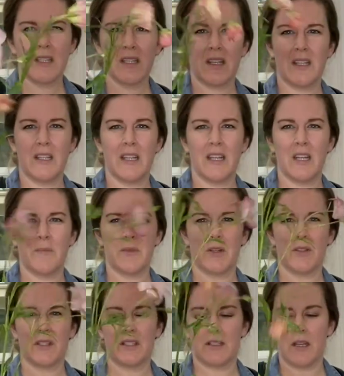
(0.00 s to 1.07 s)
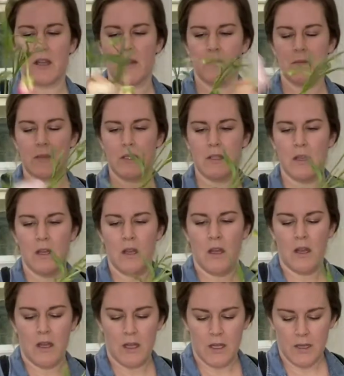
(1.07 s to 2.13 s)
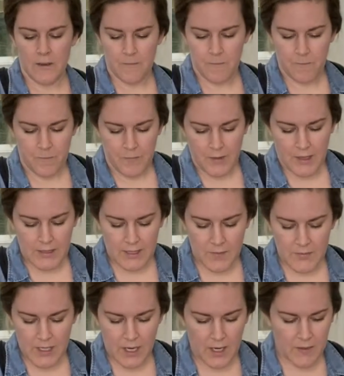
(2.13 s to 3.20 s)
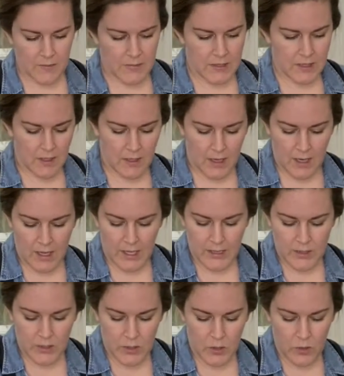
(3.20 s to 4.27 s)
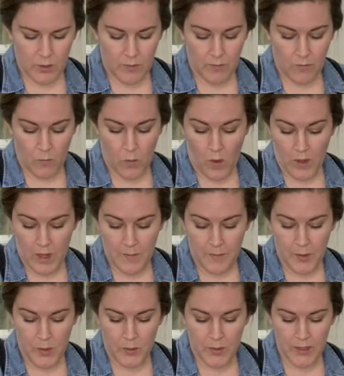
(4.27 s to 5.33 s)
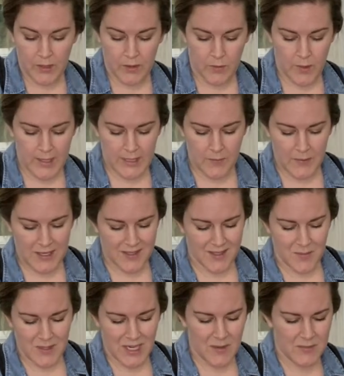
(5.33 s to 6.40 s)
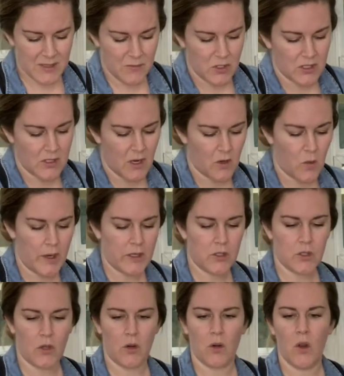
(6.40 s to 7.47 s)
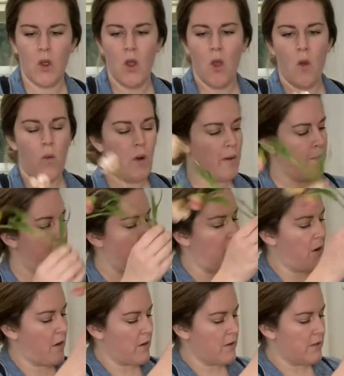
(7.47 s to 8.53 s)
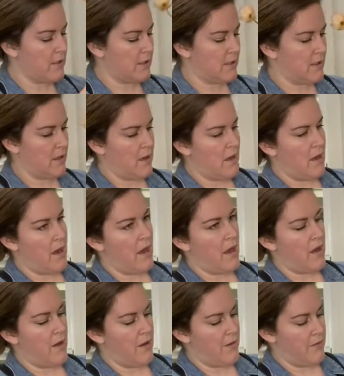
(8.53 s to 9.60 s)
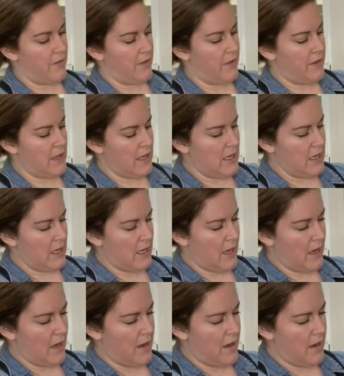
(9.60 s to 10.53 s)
to clean up your stems. Sometimes I like to do it while I'm pulling the recipe. Sometimes I'm just not quite sure what parts of the